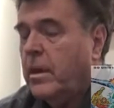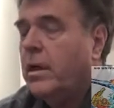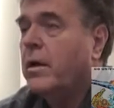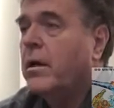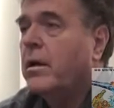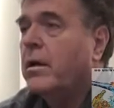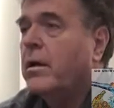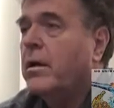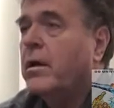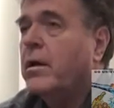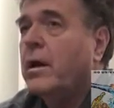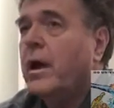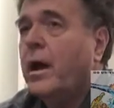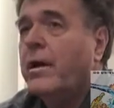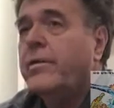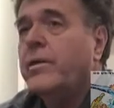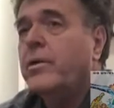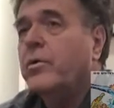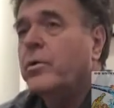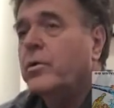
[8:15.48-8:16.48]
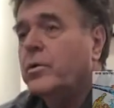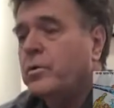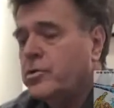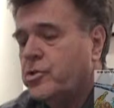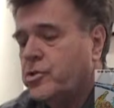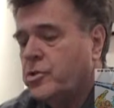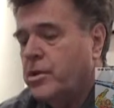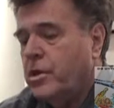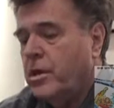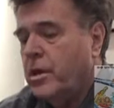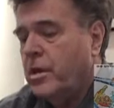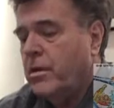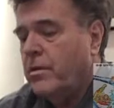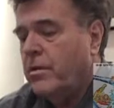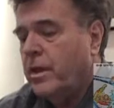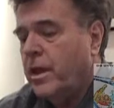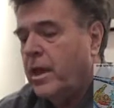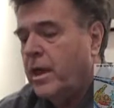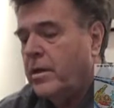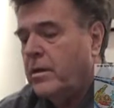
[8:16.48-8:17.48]
Yeah, I think we all
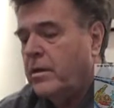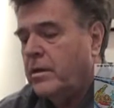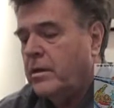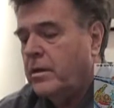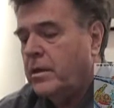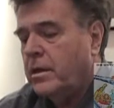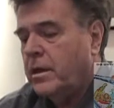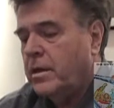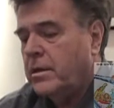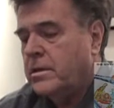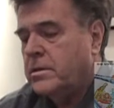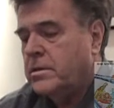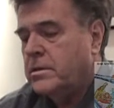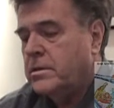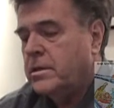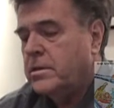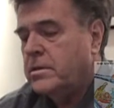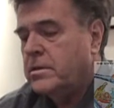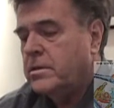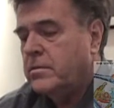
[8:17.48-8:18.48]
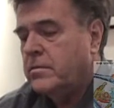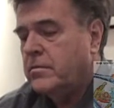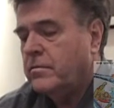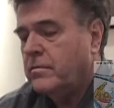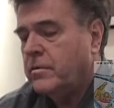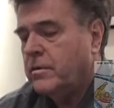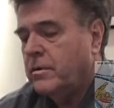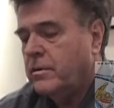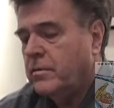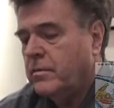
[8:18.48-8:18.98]
share that sense of